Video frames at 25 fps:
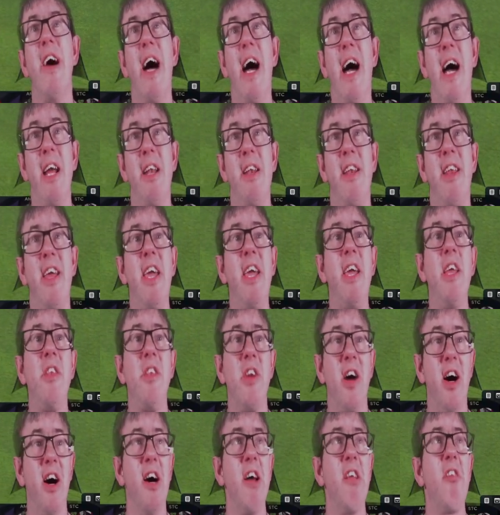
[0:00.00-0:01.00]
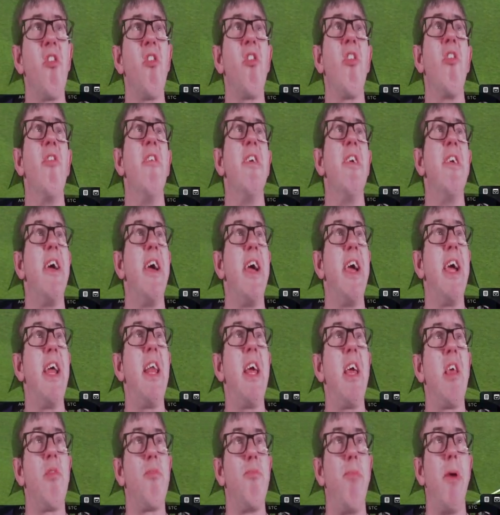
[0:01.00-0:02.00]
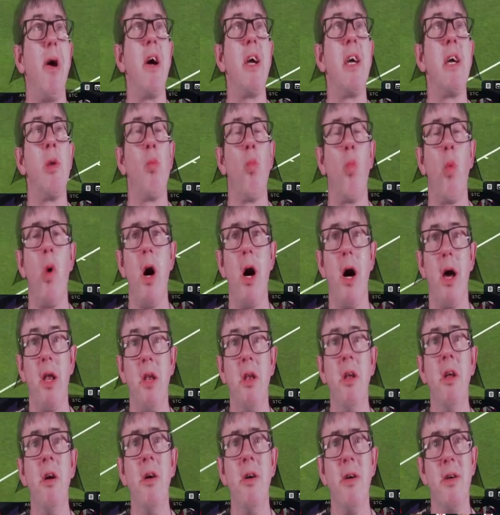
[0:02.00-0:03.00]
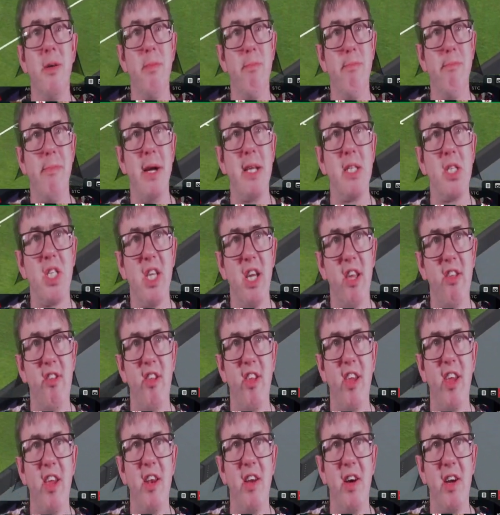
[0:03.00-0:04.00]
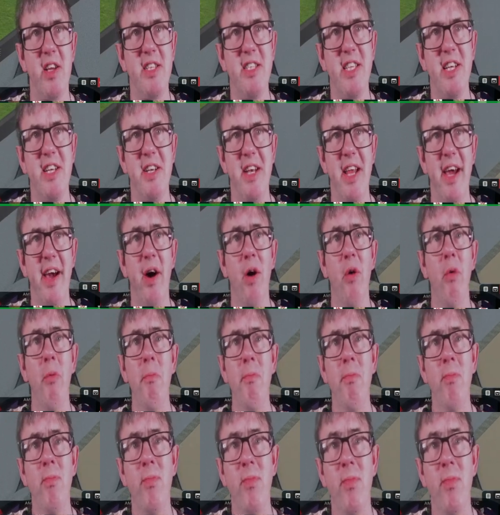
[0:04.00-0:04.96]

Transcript: And he does. It is Bayern 1, Manchester United 0.